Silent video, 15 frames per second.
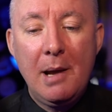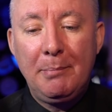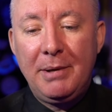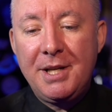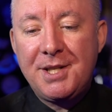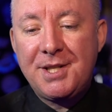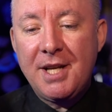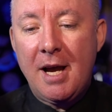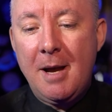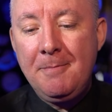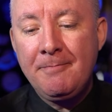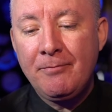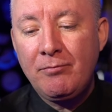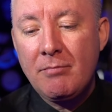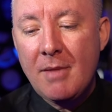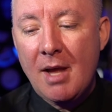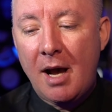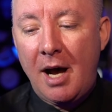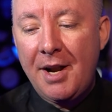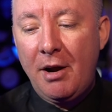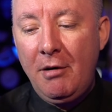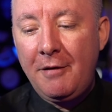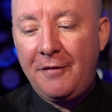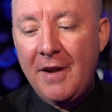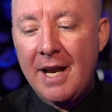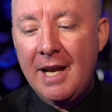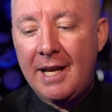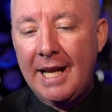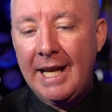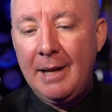But um, I don't
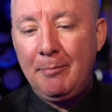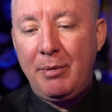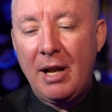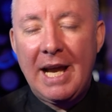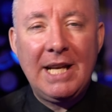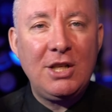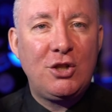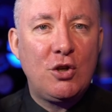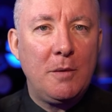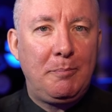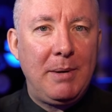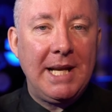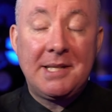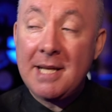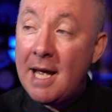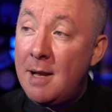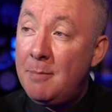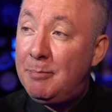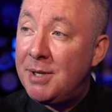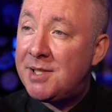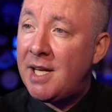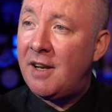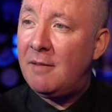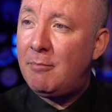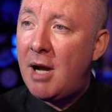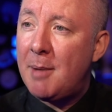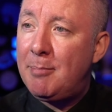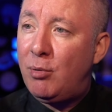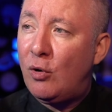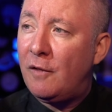think it, but it should be ten percent of
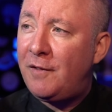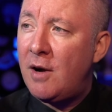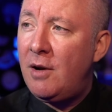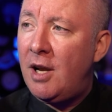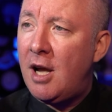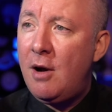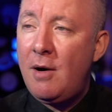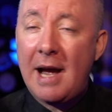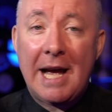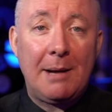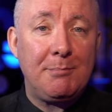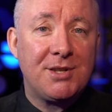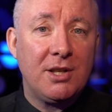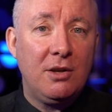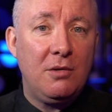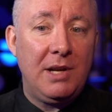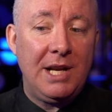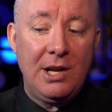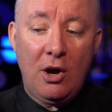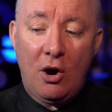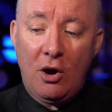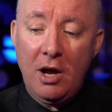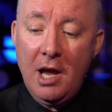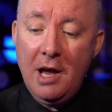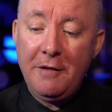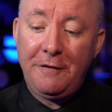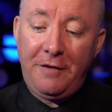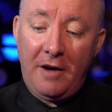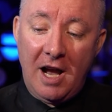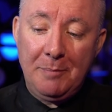my portfolio. Absolutely not.
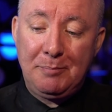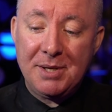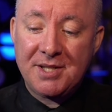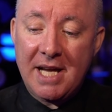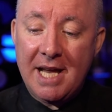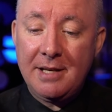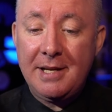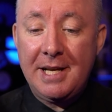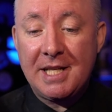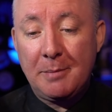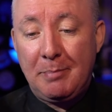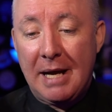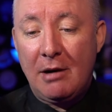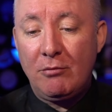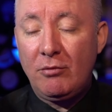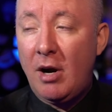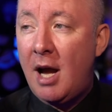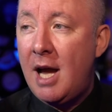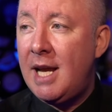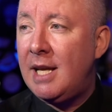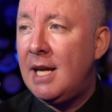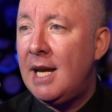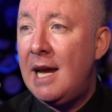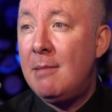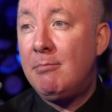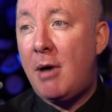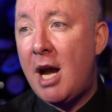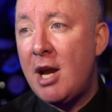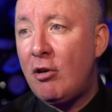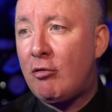five percent is about right. It
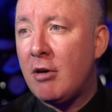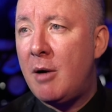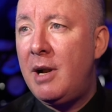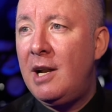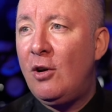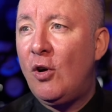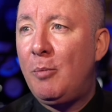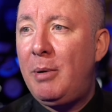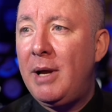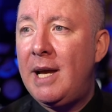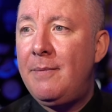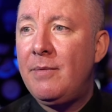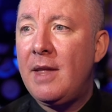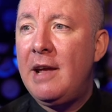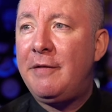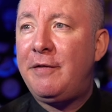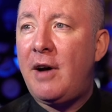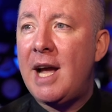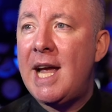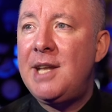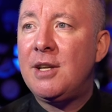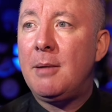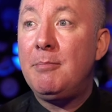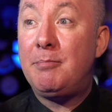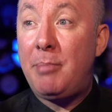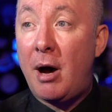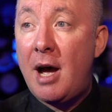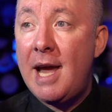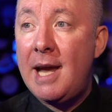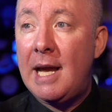might grow a little bit if I end up
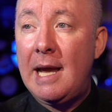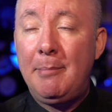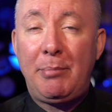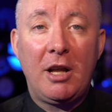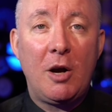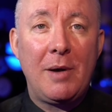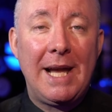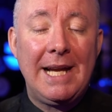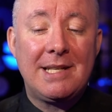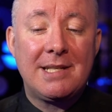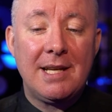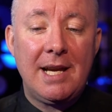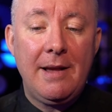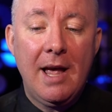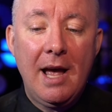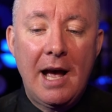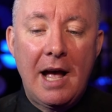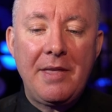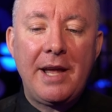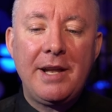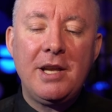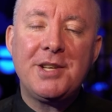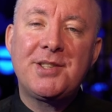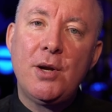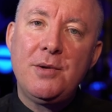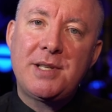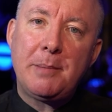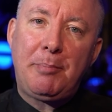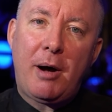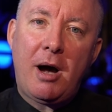buying it below eighty. And then as
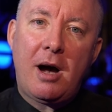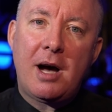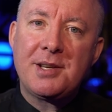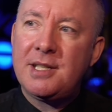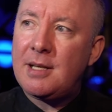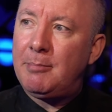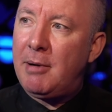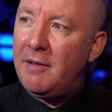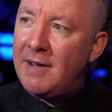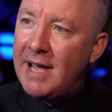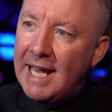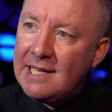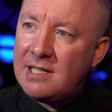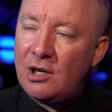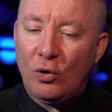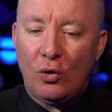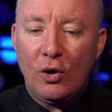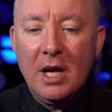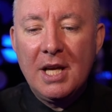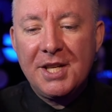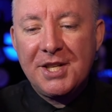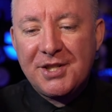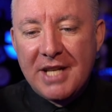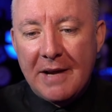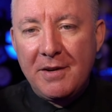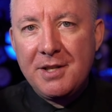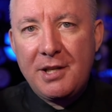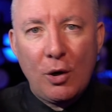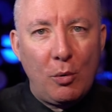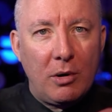soon as it passes above eighty or
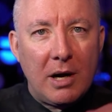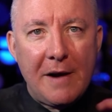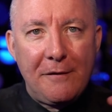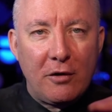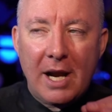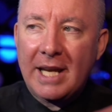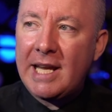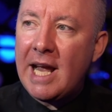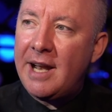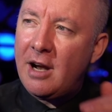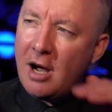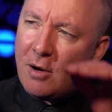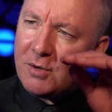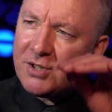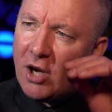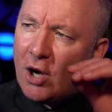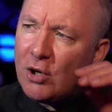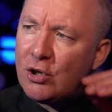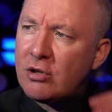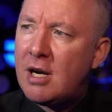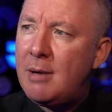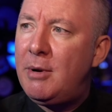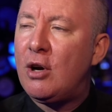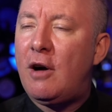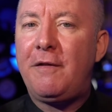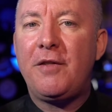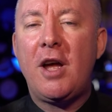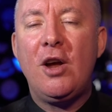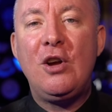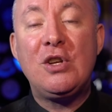seventy or wherever I get it, I'll start trimming
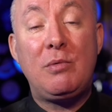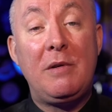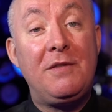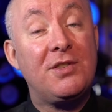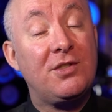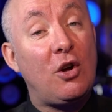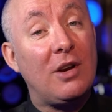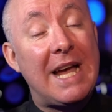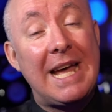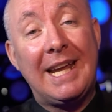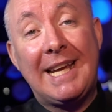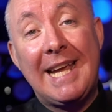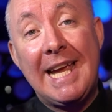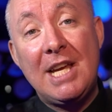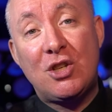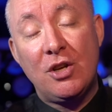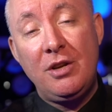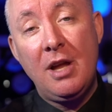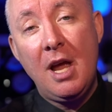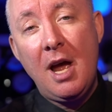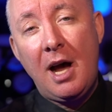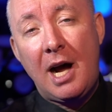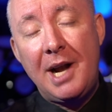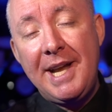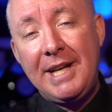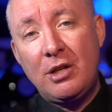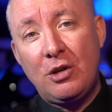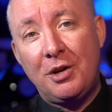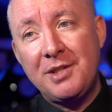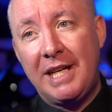off those with stock allocation. I
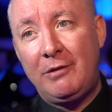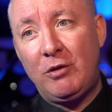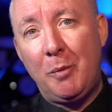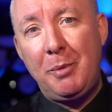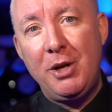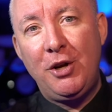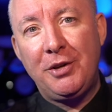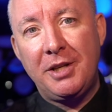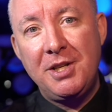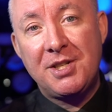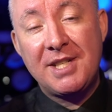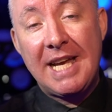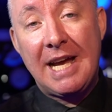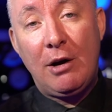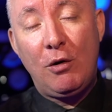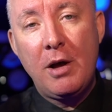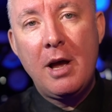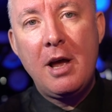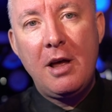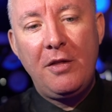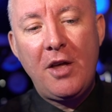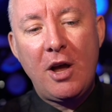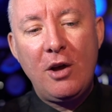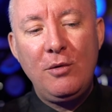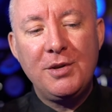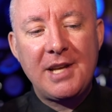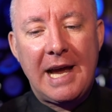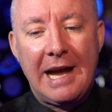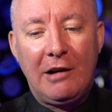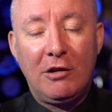need to contact Robinhood and sell
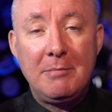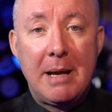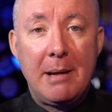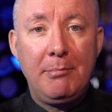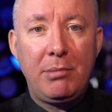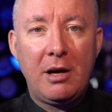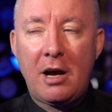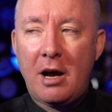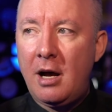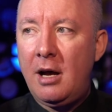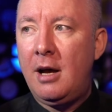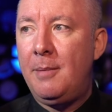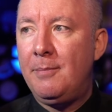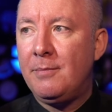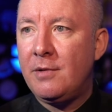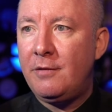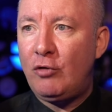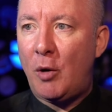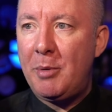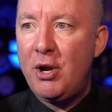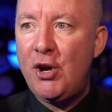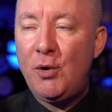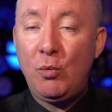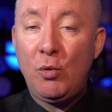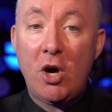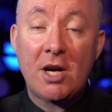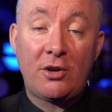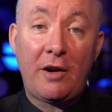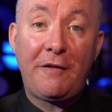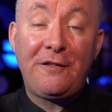those out. Remember, um, Robinhood
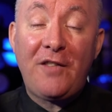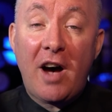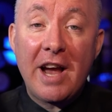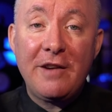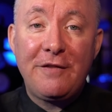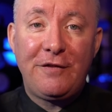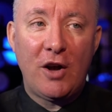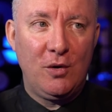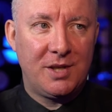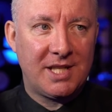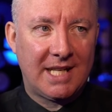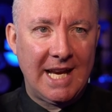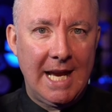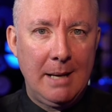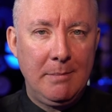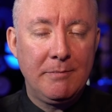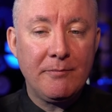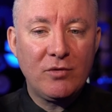works on a FIFO scheme.